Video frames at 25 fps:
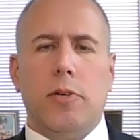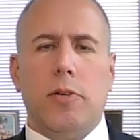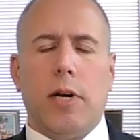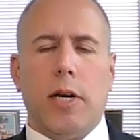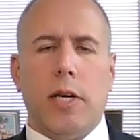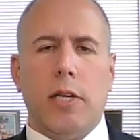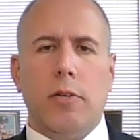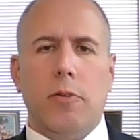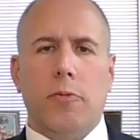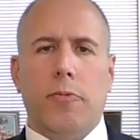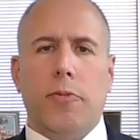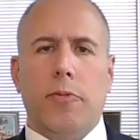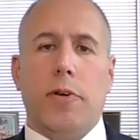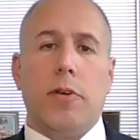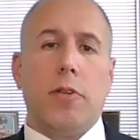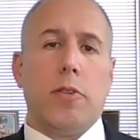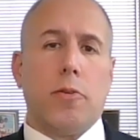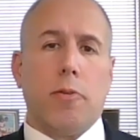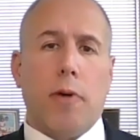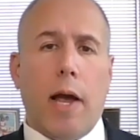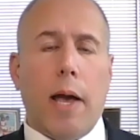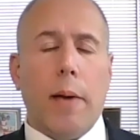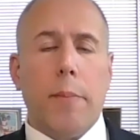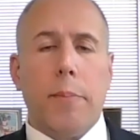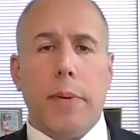Are you
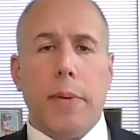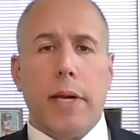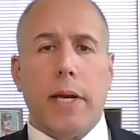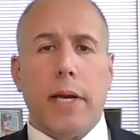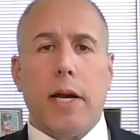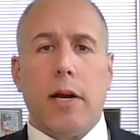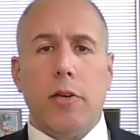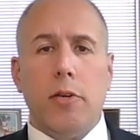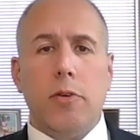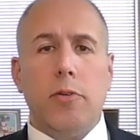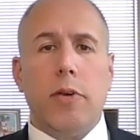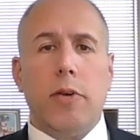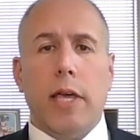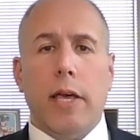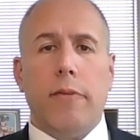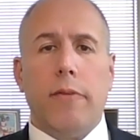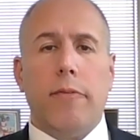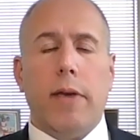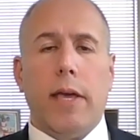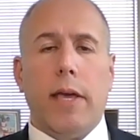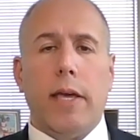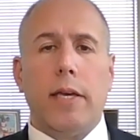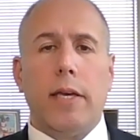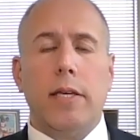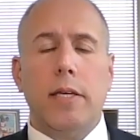philanthropic? Are you
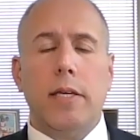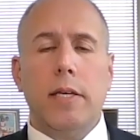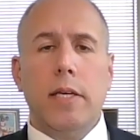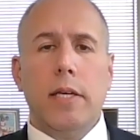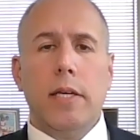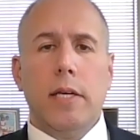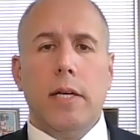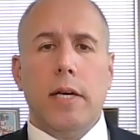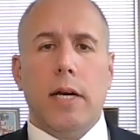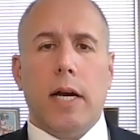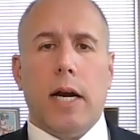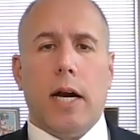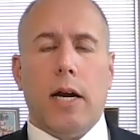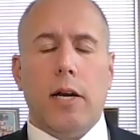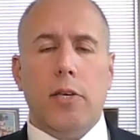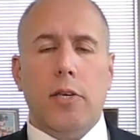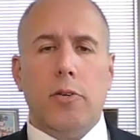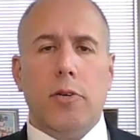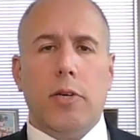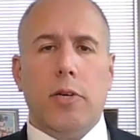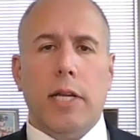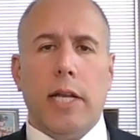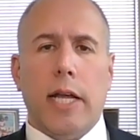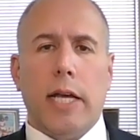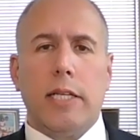giving? Are you
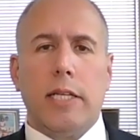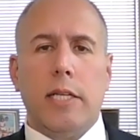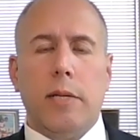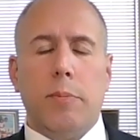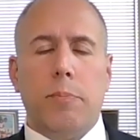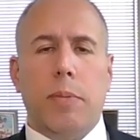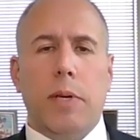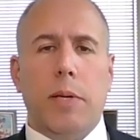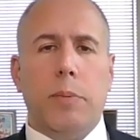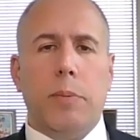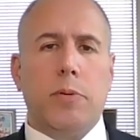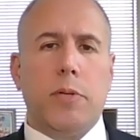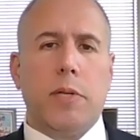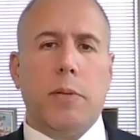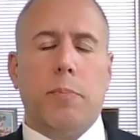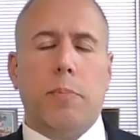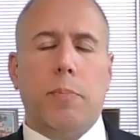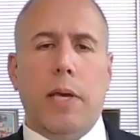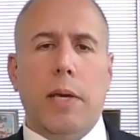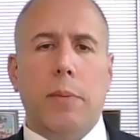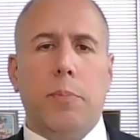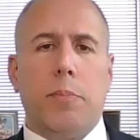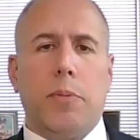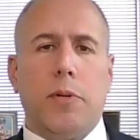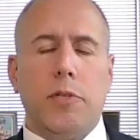connecting people to
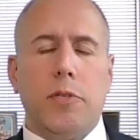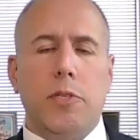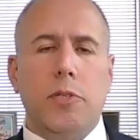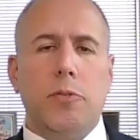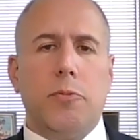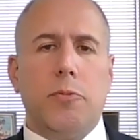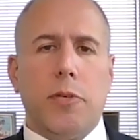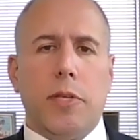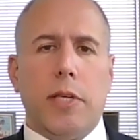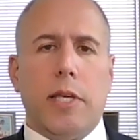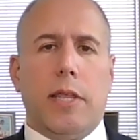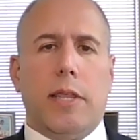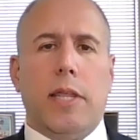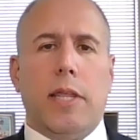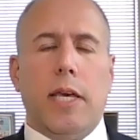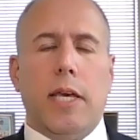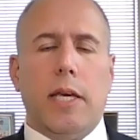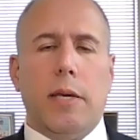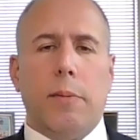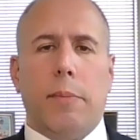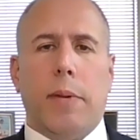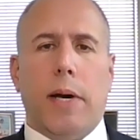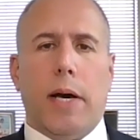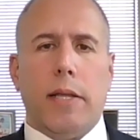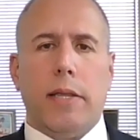people? Do you really think
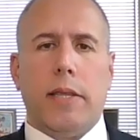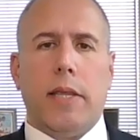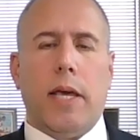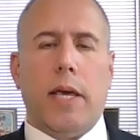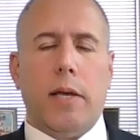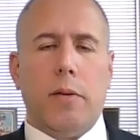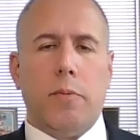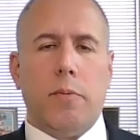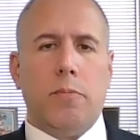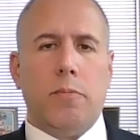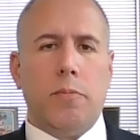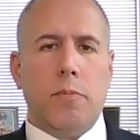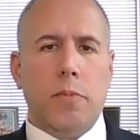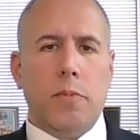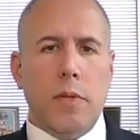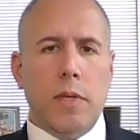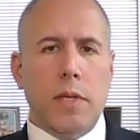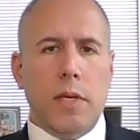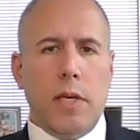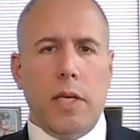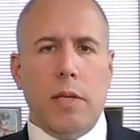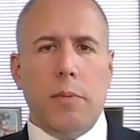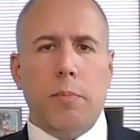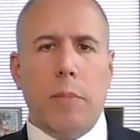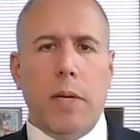about that? And
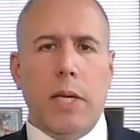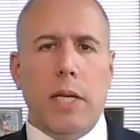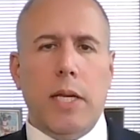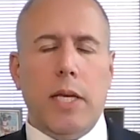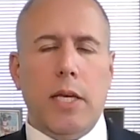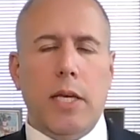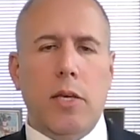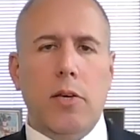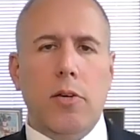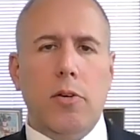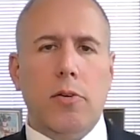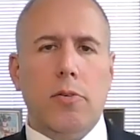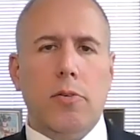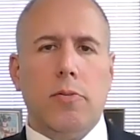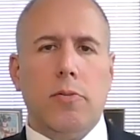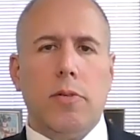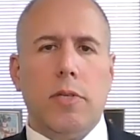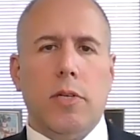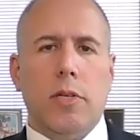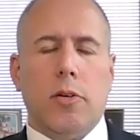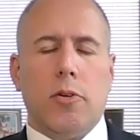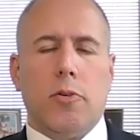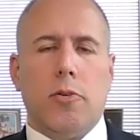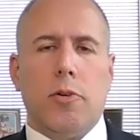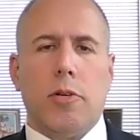in meeting you,
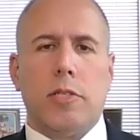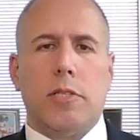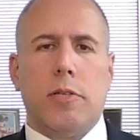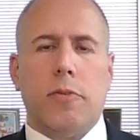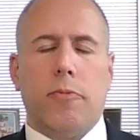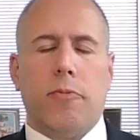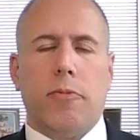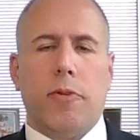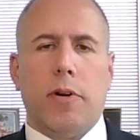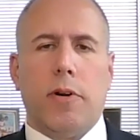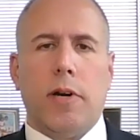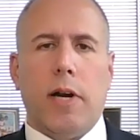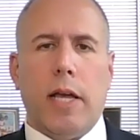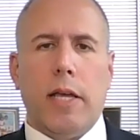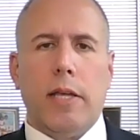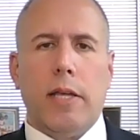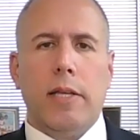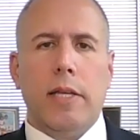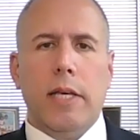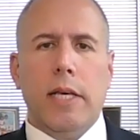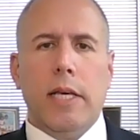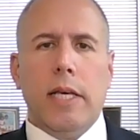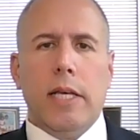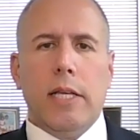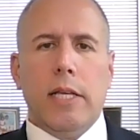Christopher,
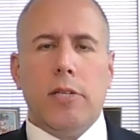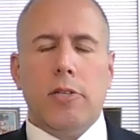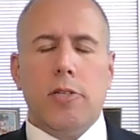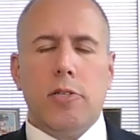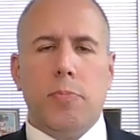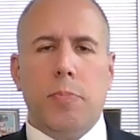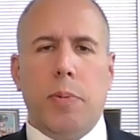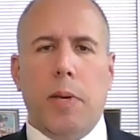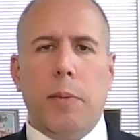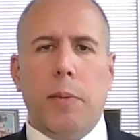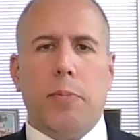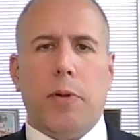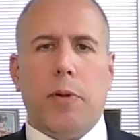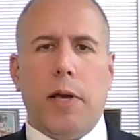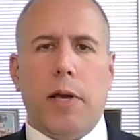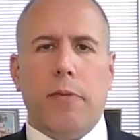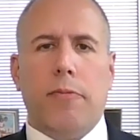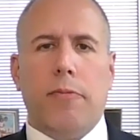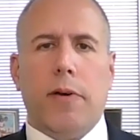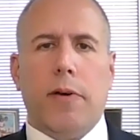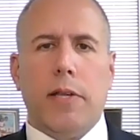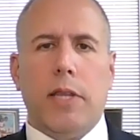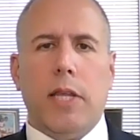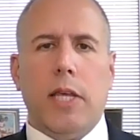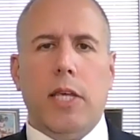there's people I
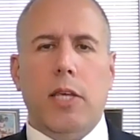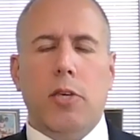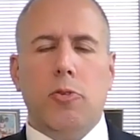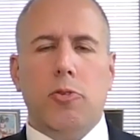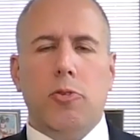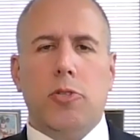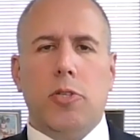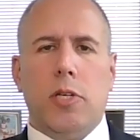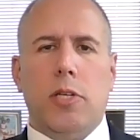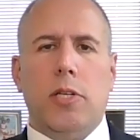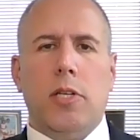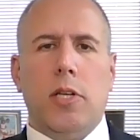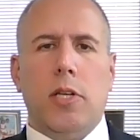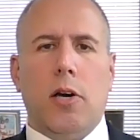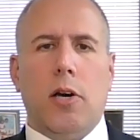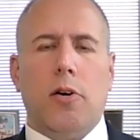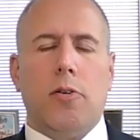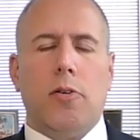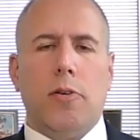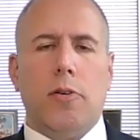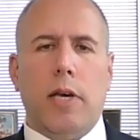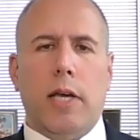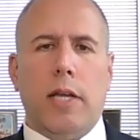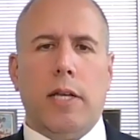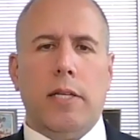felt that you should
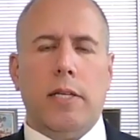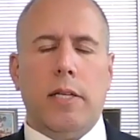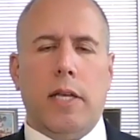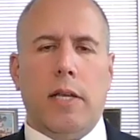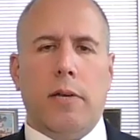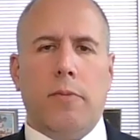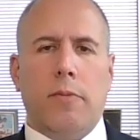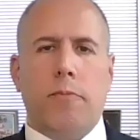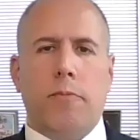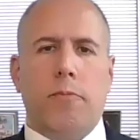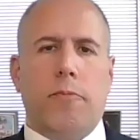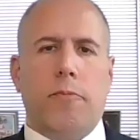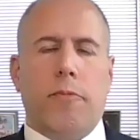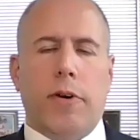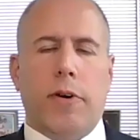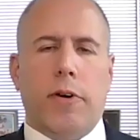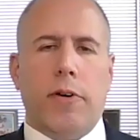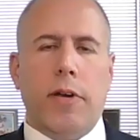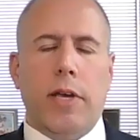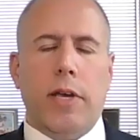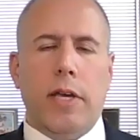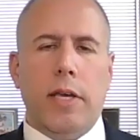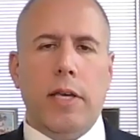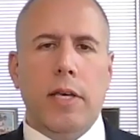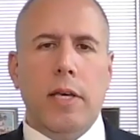know, and
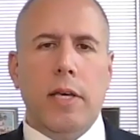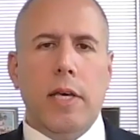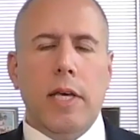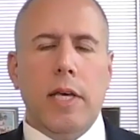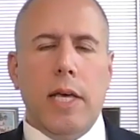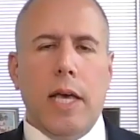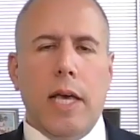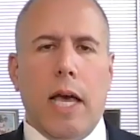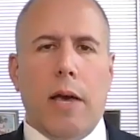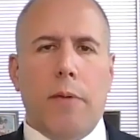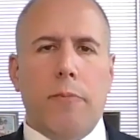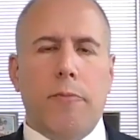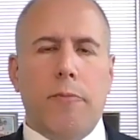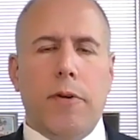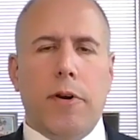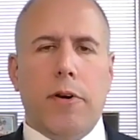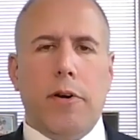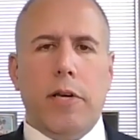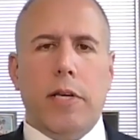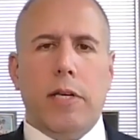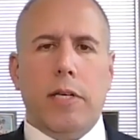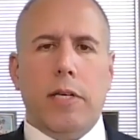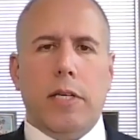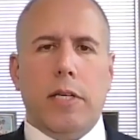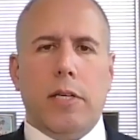I'm
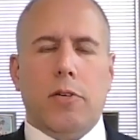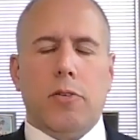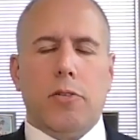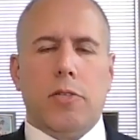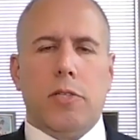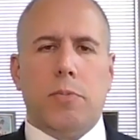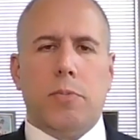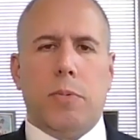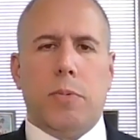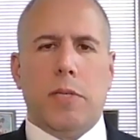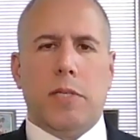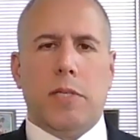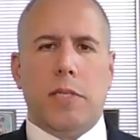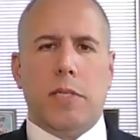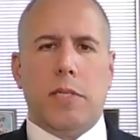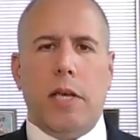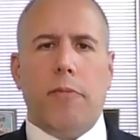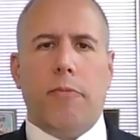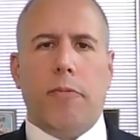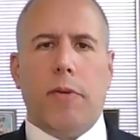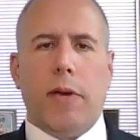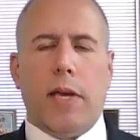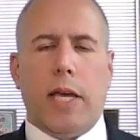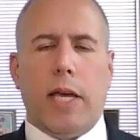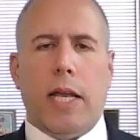very
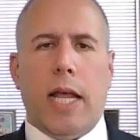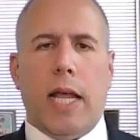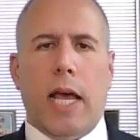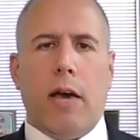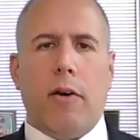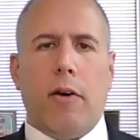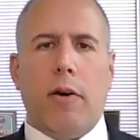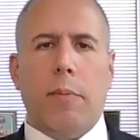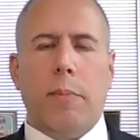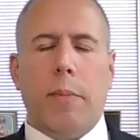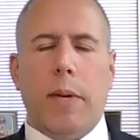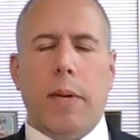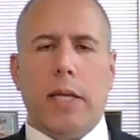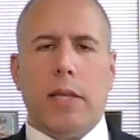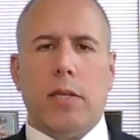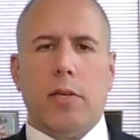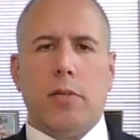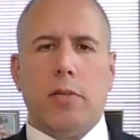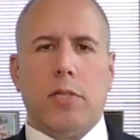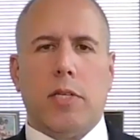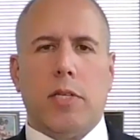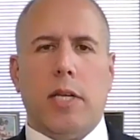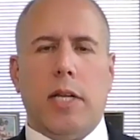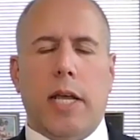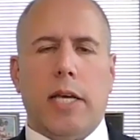specific in how I make
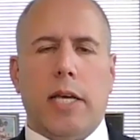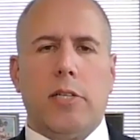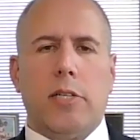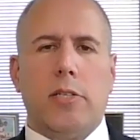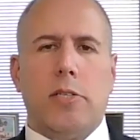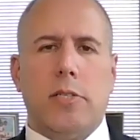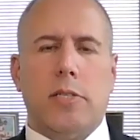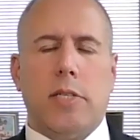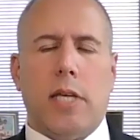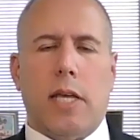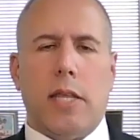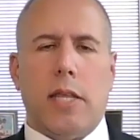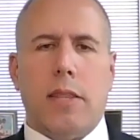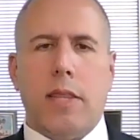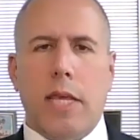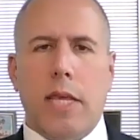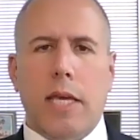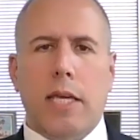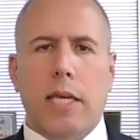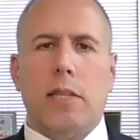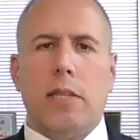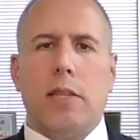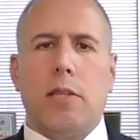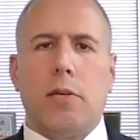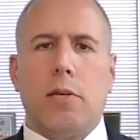those connections. I
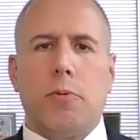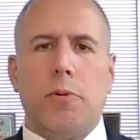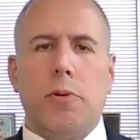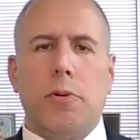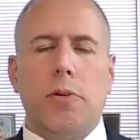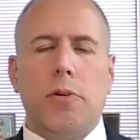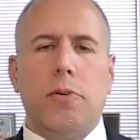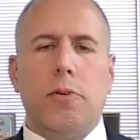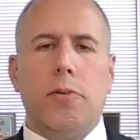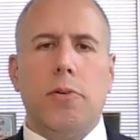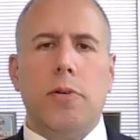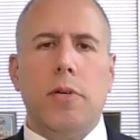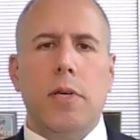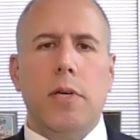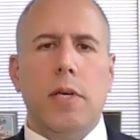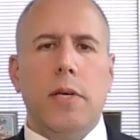think it through.